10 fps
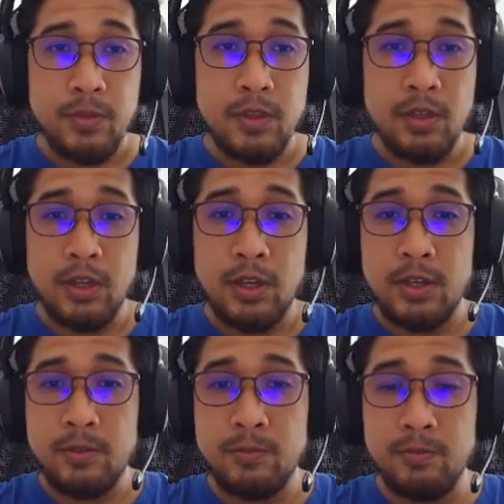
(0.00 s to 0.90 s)

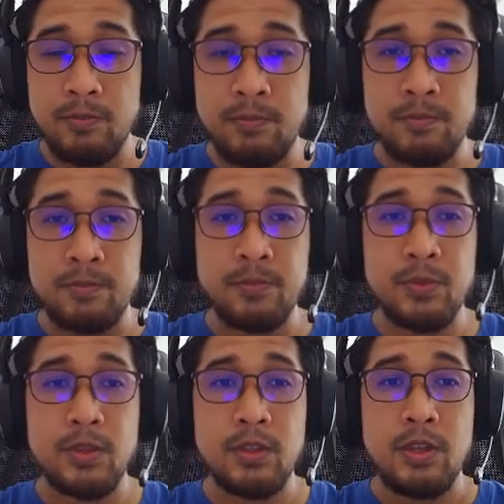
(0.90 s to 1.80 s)
There
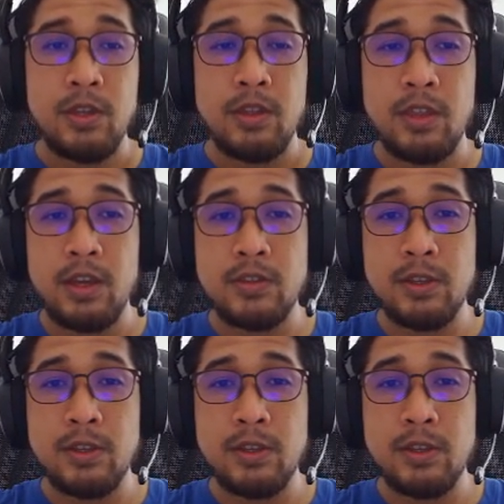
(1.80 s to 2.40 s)
are